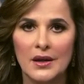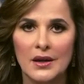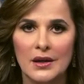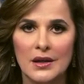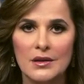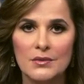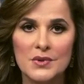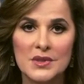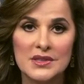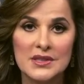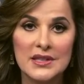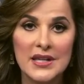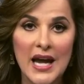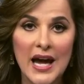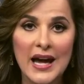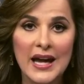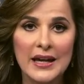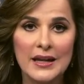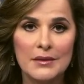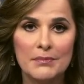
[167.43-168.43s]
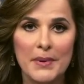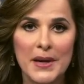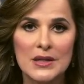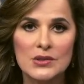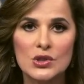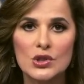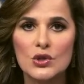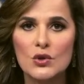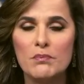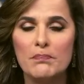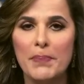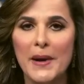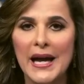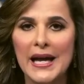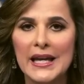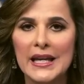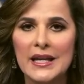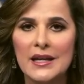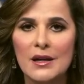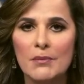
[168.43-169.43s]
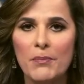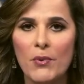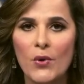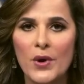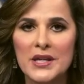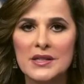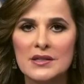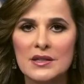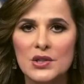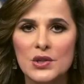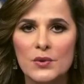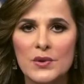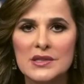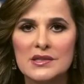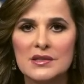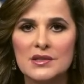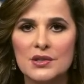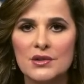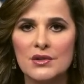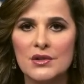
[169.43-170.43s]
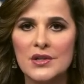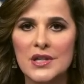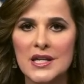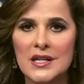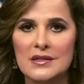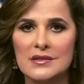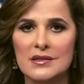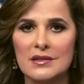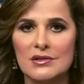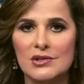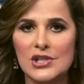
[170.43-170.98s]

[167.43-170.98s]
he was denied by two Biden appointed U.S. attorneys.